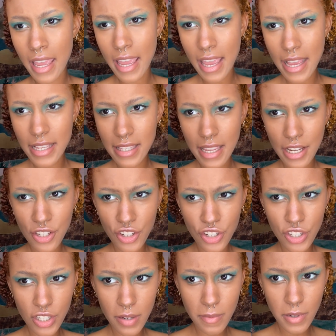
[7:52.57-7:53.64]
It has like
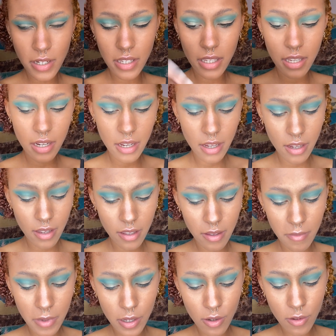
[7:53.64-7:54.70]
shimmers in it. Let
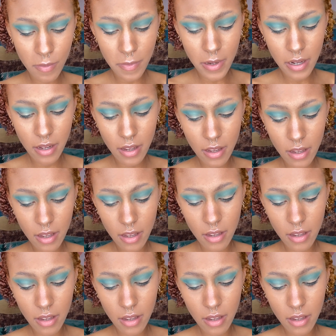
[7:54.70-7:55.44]
me open it.